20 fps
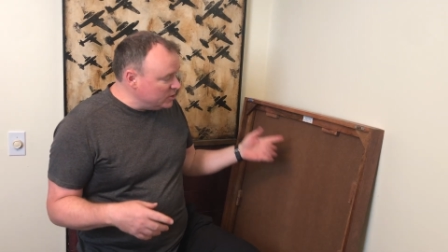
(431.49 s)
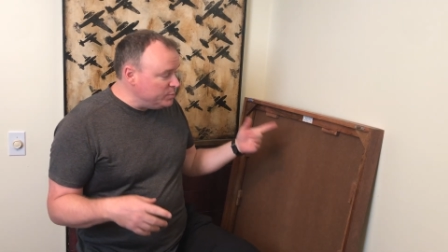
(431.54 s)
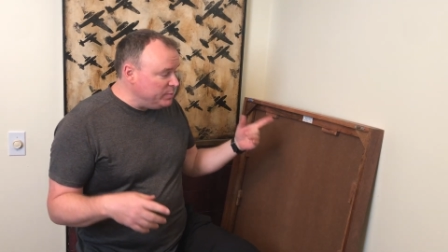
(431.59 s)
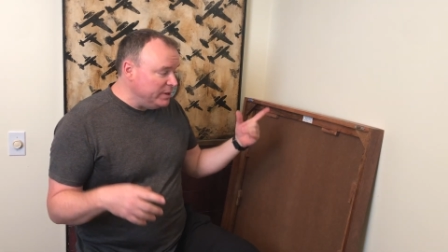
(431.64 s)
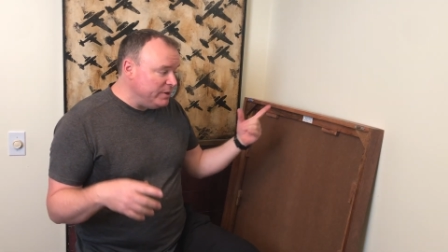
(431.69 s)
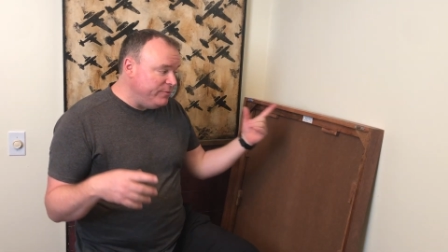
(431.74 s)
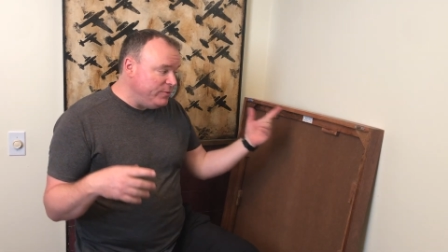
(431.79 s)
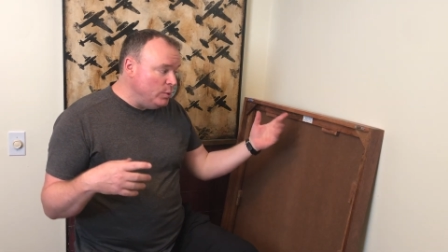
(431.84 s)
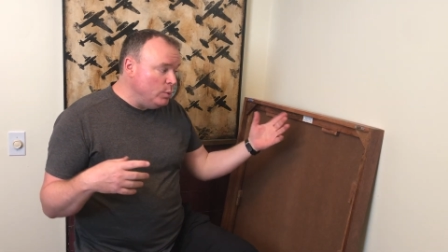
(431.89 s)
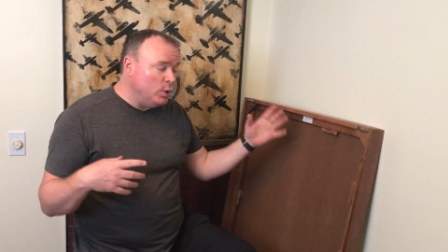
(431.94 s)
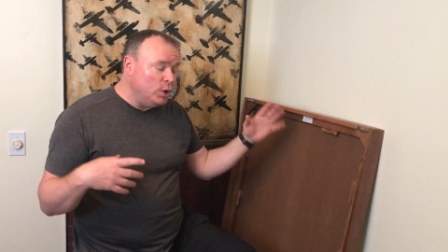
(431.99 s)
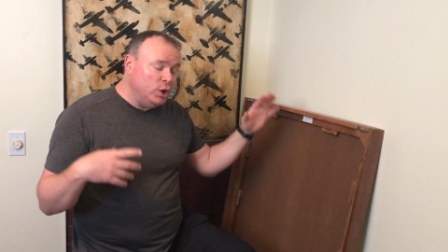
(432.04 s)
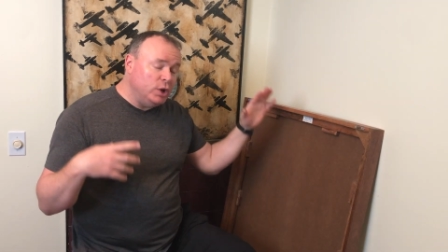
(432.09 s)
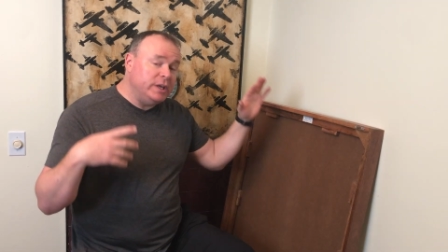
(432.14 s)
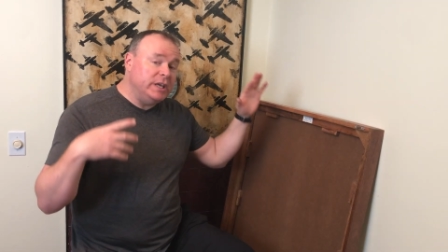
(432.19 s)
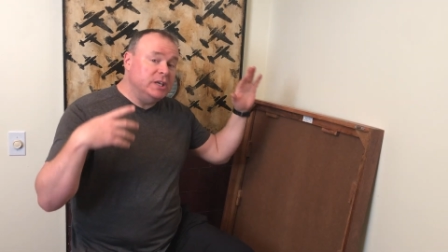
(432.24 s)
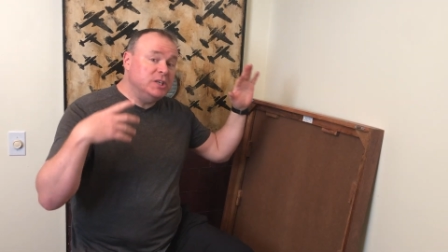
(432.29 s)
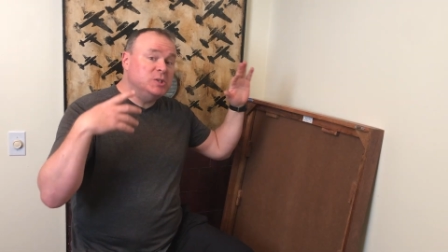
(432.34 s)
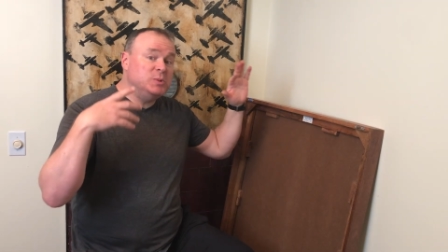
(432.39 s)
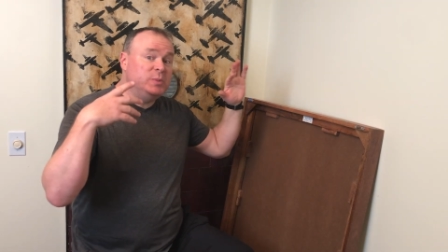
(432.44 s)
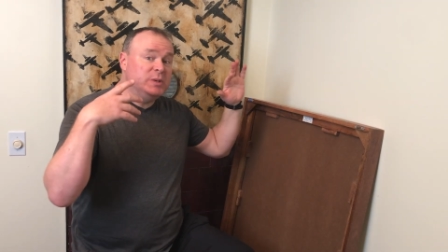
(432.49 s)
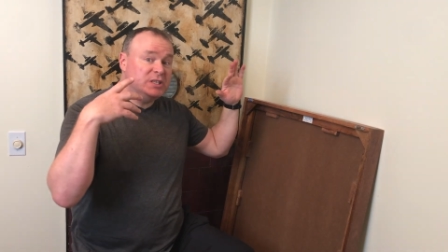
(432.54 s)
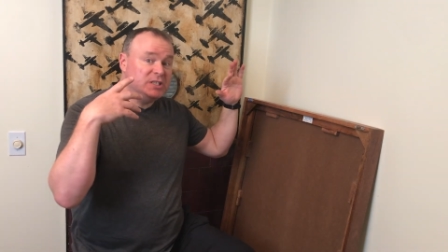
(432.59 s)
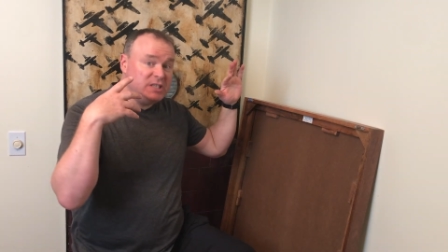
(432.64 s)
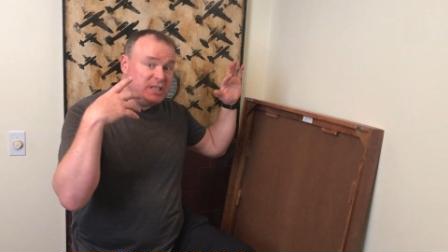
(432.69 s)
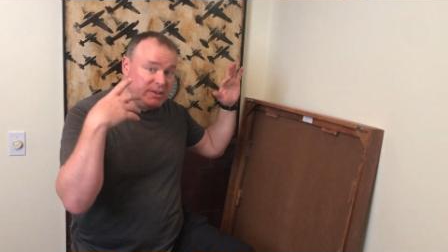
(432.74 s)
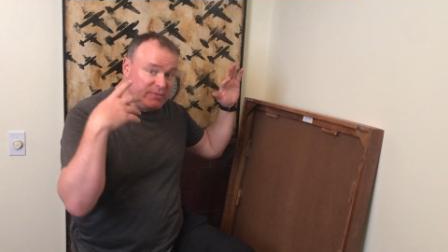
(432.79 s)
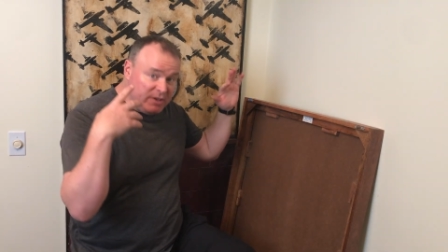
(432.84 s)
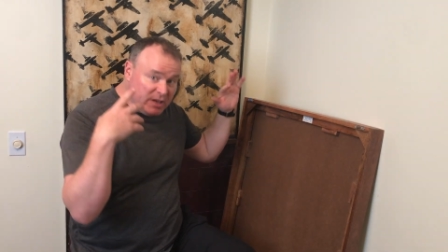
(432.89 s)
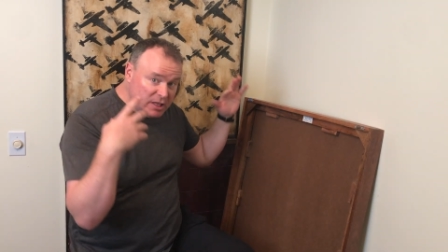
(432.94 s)
but if you were looking
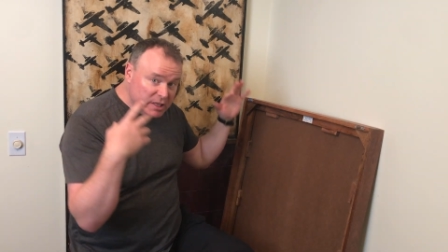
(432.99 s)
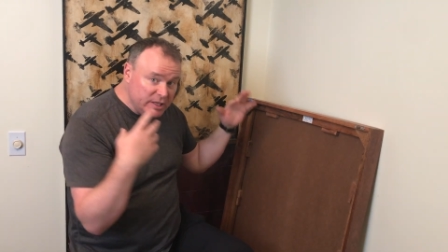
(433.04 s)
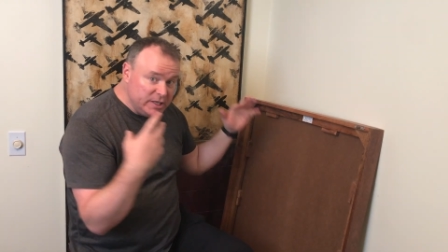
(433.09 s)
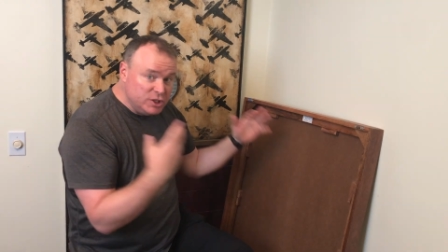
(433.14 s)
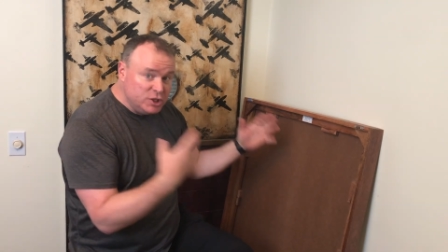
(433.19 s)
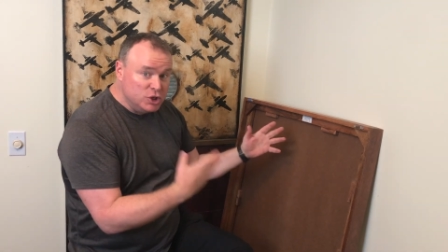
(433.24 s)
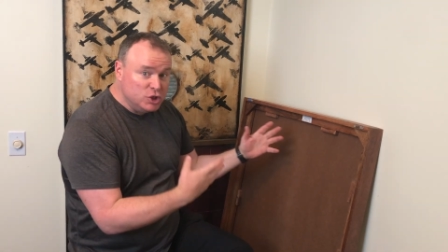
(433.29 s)
specifically to